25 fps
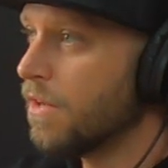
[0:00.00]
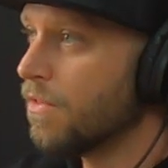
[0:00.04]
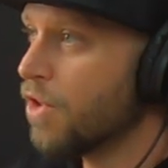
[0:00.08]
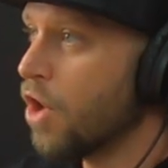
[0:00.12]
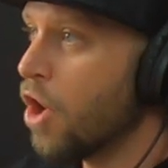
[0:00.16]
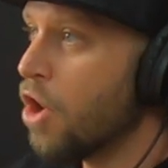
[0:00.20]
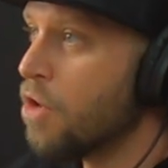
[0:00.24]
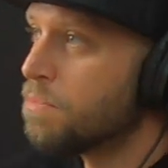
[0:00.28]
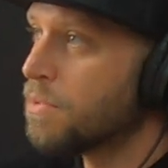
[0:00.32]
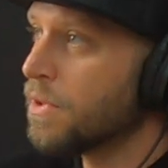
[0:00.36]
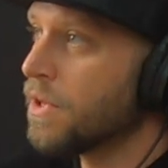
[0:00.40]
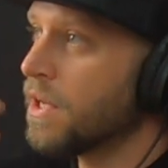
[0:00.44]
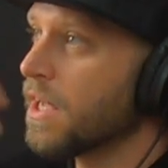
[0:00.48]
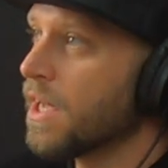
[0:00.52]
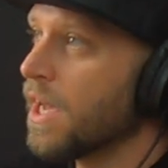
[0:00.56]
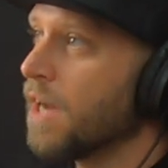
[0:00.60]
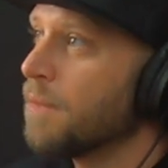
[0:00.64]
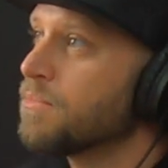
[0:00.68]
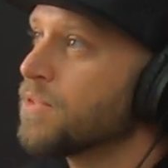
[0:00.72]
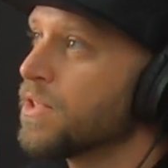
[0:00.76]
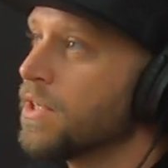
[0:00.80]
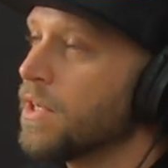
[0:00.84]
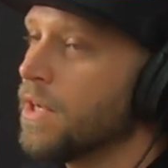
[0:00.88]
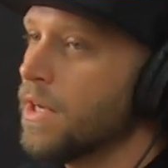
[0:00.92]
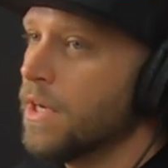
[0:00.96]
the opening
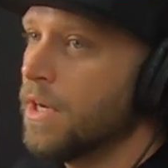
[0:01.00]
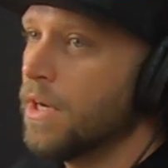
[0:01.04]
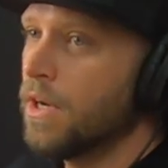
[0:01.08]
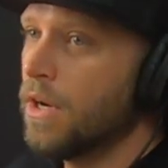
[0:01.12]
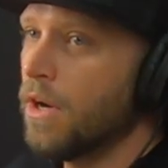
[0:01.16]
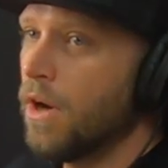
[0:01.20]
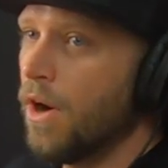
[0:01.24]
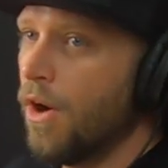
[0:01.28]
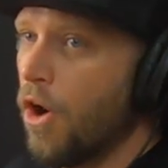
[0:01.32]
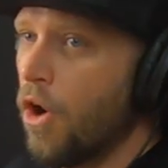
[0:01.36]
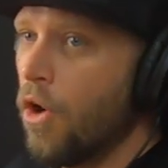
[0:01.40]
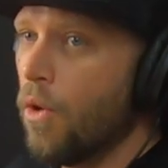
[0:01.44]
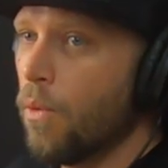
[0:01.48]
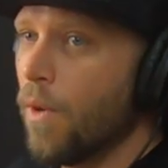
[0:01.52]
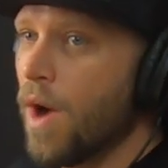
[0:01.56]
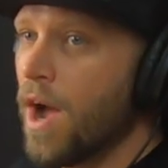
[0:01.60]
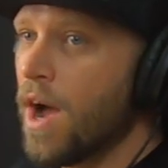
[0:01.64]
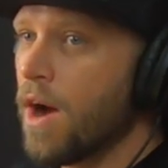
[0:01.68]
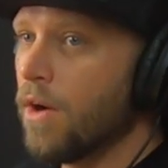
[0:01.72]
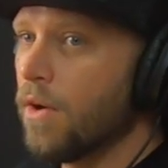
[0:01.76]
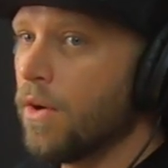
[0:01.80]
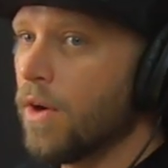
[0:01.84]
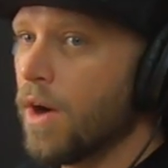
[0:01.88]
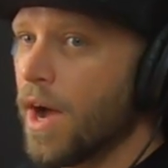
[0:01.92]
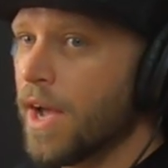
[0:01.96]
up to oh
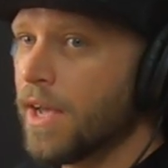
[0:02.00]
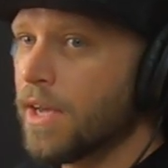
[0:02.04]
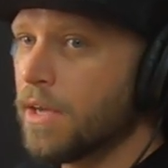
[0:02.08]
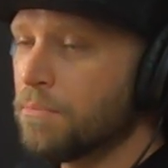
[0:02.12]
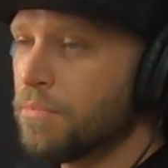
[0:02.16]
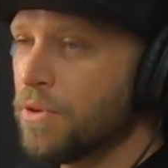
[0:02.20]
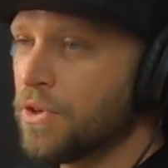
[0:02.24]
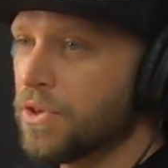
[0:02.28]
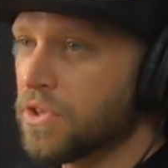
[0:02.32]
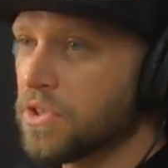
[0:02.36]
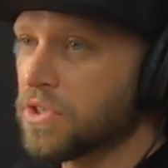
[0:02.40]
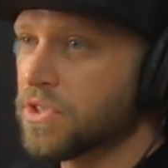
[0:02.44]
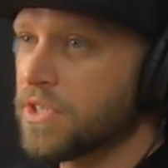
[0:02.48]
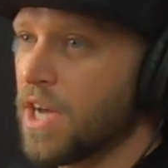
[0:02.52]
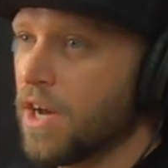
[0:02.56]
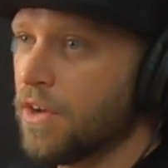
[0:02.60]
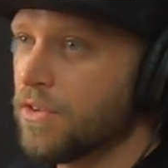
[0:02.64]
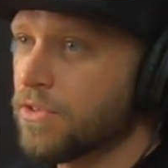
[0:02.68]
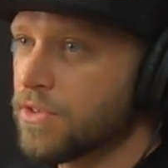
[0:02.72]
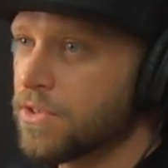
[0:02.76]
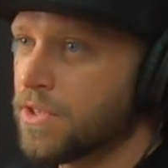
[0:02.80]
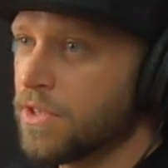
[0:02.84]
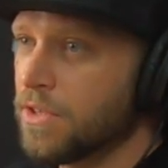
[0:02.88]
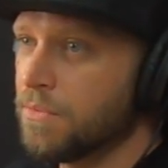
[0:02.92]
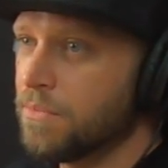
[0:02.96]
wow, I can put this out
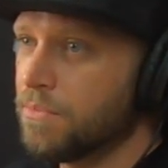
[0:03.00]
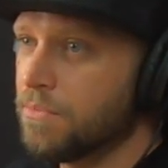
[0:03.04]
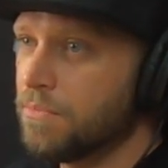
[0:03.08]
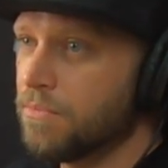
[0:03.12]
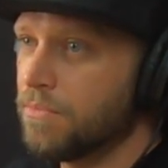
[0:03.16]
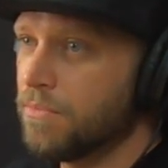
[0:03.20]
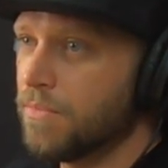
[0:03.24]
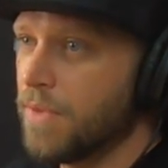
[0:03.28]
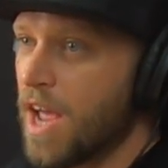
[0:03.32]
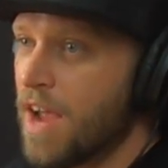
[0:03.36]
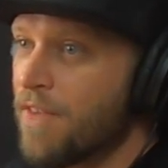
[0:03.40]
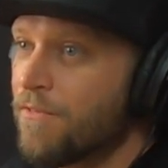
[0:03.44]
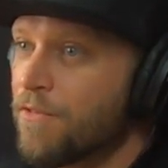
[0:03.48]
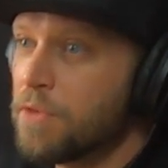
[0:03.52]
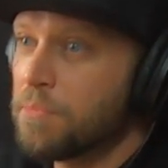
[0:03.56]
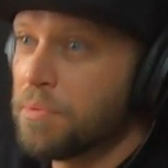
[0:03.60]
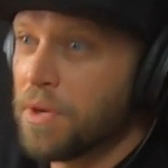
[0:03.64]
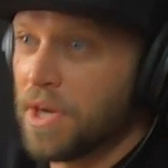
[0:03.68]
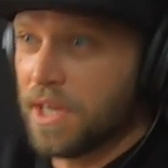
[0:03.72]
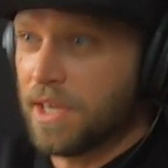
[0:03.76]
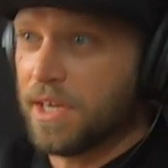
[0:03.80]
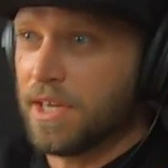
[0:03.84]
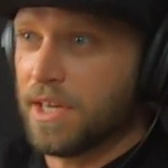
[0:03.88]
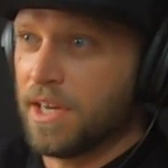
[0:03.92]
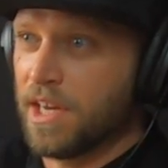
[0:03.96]
so
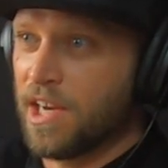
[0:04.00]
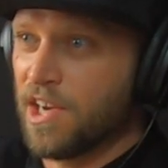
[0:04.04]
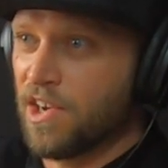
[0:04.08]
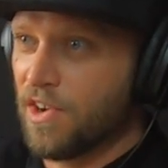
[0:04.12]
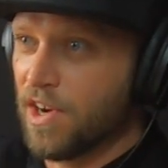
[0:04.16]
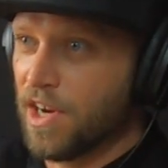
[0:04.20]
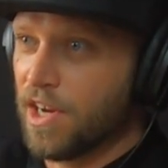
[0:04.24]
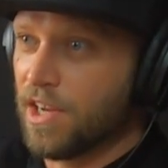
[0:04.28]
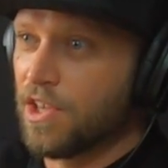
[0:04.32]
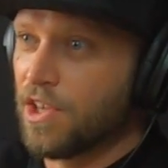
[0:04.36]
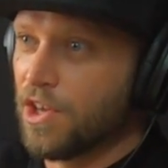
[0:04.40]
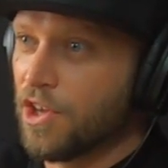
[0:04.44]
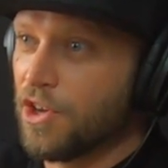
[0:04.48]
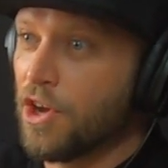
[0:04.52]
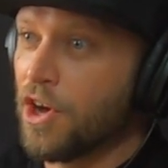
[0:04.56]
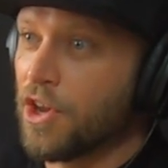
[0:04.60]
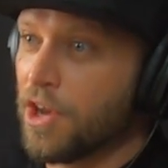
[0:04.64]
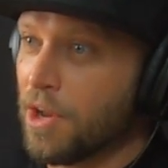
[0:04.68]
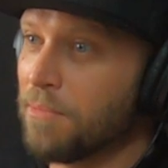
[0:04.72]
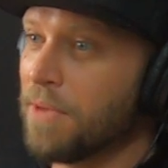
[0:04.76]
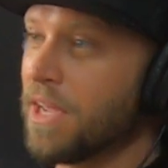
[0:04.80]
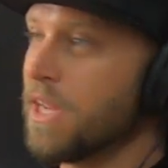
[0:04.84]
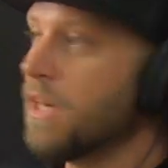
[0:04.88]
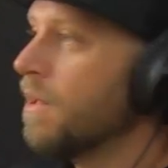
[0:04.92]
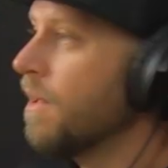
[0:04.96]
everybody can hear it. You yeah, know
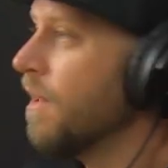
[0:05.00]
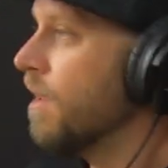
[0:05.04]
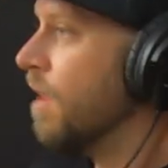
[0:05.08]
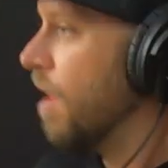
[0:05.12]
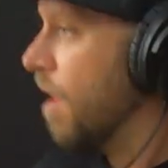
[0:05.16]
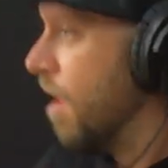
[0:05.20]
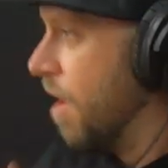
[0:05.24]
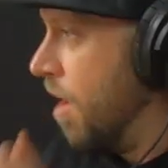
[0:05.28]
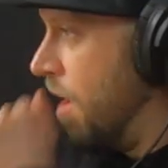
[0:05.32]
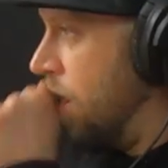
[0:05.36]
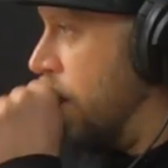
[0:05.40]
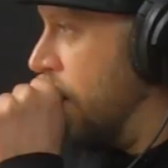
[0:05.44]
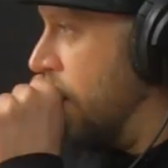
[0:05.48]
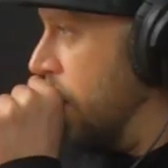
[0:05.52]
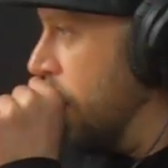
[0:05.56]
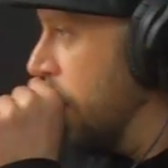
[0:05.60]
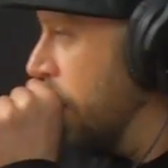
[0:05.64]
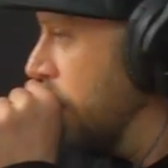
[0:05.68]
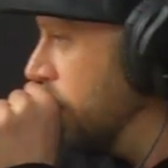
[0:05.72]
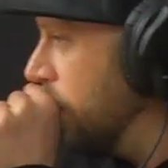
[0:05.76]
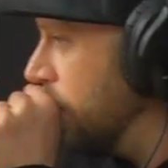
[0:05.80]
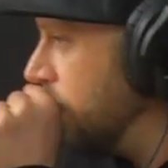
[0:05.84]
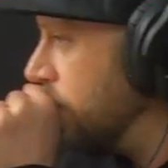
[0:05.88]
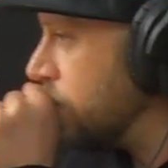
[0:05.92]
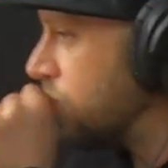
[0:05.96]
what I
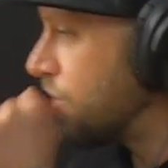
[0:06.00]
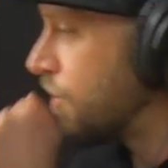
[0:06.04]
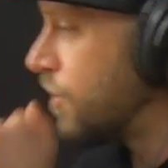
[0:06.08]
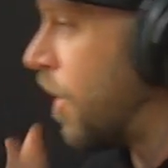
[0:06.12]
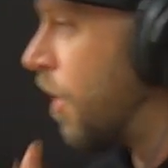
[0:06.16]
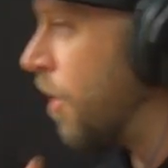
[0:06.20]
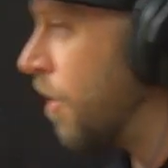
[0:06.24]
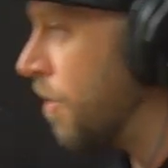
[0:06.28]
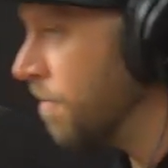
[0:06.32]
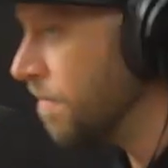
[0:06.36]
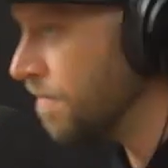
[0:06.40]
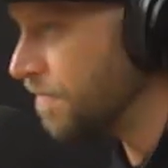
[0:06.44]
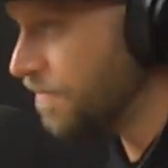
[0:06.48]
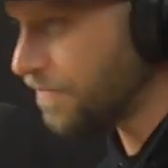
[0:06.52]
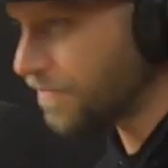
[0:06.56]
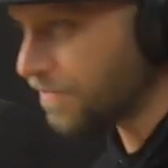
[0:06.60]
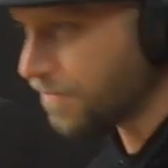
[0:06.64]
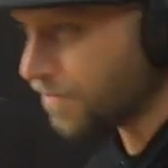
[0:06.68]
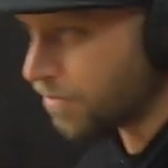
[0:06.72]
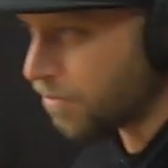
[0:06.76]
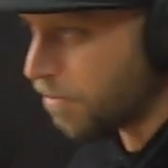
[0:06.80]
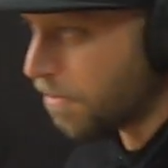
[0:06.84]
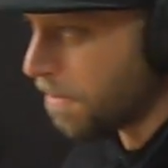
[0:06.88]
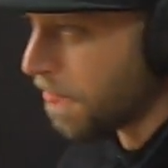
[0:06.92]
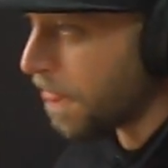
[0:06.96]
yeah. mean? so
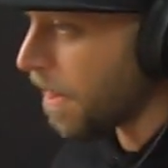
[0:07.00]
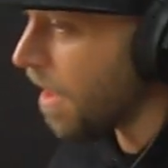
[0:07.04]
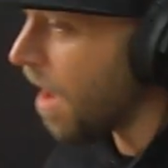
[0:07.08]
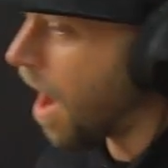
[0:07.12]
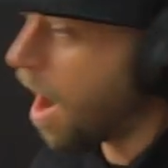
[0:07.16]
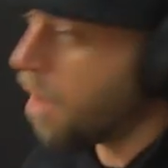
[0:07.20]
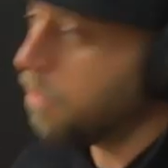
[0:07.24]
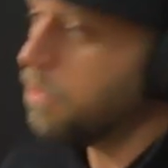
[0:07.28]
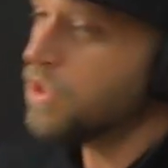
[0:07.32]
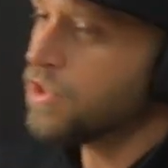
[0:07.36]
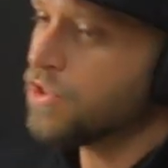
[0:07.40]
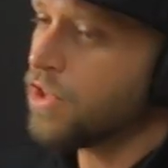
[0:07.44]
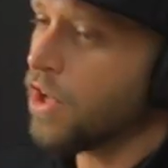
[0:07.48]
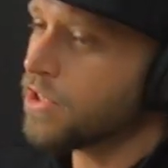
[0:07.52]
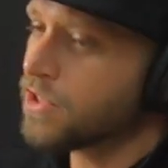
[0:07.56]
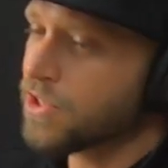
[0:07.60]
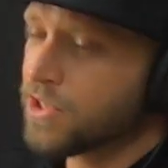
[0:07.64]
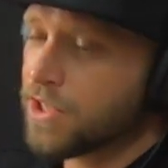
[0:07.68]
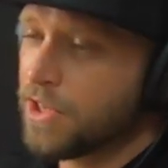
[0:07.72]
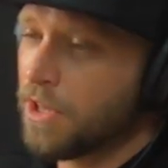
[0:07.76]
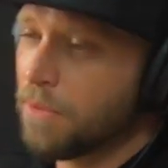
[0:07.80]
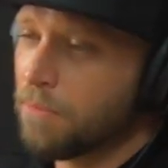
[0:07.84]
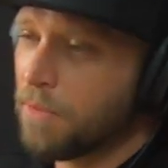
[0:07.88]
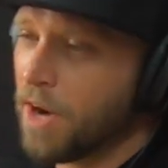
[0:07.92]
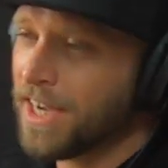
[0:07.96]
I was lost
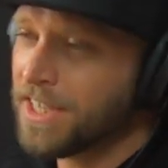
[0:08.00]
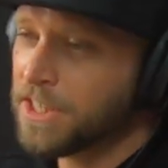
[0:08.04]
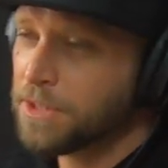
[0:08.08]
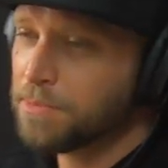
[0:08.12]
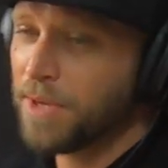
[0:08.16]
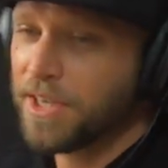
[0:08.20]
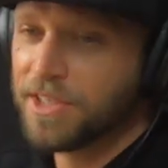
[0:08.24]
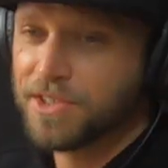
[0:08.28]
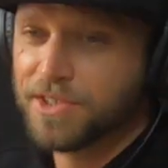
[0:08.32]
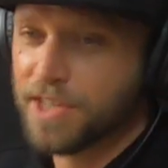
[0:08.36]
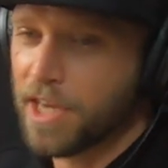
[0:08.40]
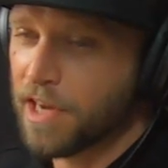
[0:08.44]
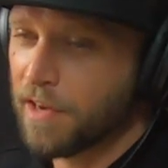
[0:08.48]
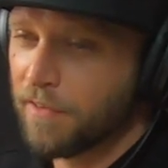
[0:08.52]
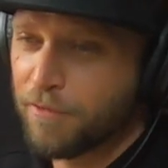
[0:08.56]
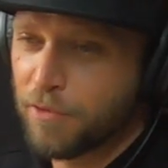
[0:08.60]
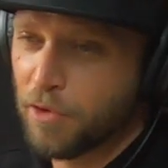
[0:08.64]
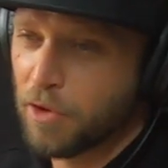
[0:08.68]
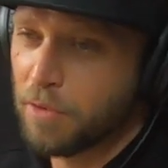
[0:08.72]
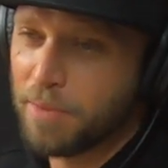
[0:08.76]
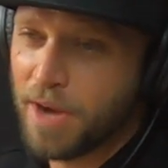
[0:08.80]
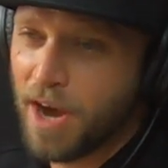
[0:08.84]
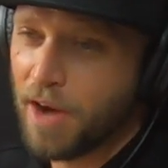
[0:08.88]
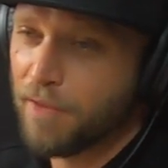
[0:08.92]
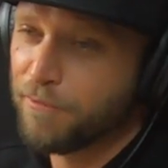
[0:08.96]
in the MySpace thing for
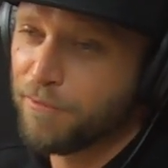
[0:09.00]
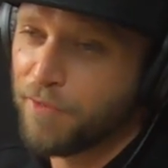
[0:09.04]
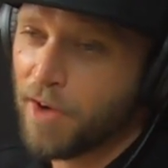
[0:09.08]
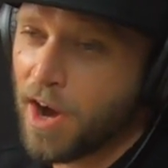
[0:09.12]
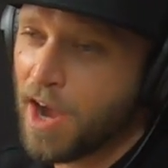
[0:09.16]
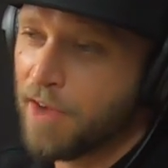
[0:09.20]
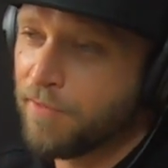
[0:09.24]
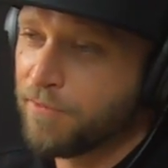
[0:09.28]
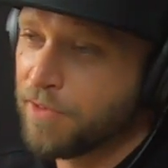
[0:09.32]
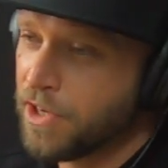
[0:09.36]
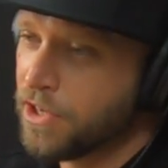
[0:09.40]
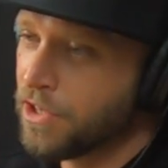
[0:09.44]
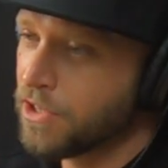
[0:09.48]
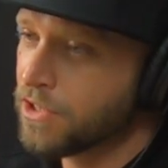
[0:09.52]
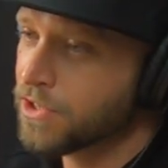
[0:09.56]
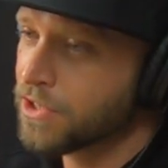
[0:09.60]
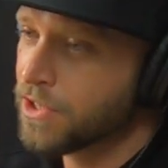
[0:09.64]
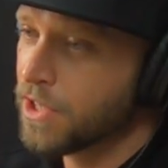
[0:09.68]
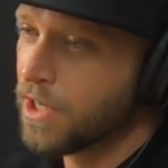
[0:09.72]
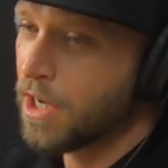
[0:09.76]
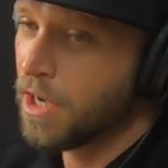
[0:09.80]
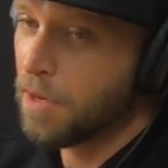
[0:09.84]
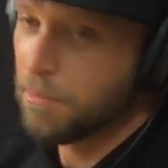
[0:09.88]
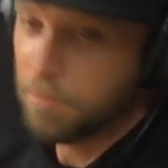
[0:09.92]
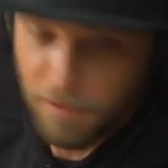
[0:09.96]
about five years
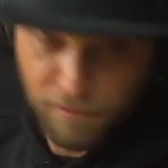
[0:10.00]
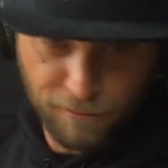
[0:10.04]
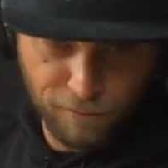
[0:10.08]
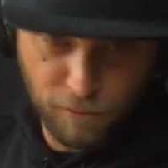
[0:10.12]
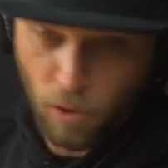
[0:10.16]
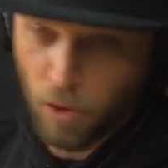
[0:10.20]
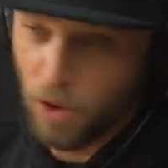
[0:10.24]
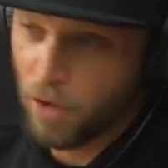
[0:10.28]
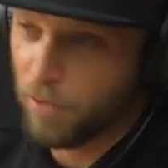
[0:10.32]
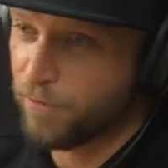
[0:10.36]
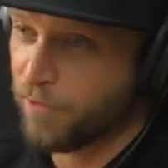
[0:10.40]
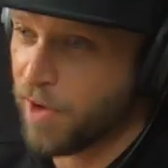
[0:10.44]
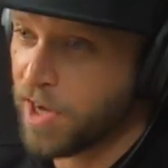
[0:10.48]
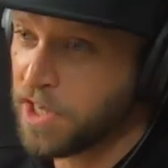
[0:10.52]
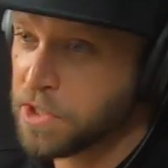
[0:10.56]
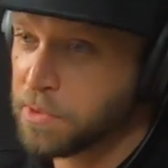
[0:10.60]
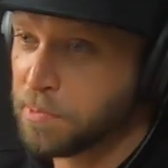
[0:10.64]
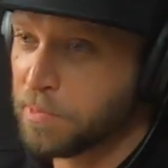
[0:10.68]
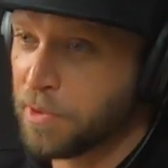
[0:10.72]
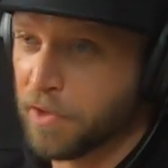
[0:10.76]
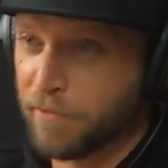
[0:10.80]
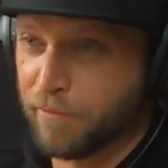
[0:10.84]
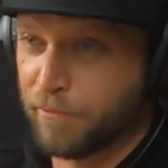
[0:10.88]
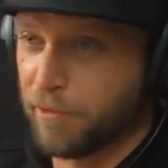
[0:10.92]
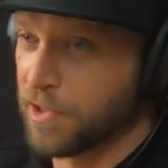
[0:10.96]
before
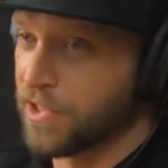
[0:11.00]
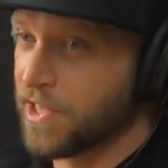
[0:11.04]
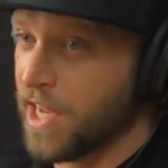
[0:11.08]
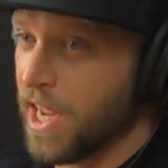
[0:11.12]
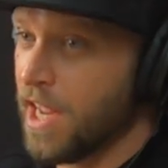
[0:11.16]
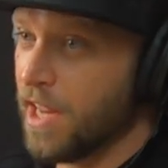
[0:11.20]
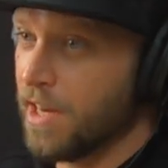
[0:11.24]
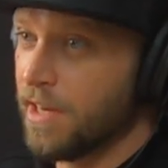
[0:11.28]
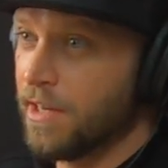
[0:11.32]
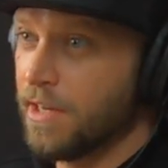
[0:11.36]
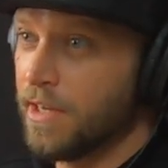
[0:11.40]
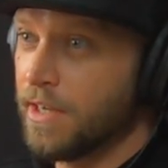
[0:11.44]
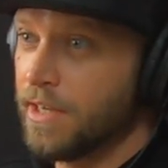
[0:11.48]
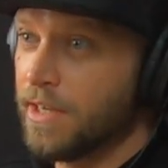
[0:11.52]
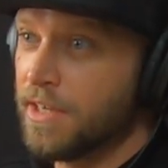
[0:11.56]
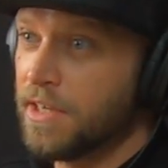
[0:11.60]
Facebook for 10.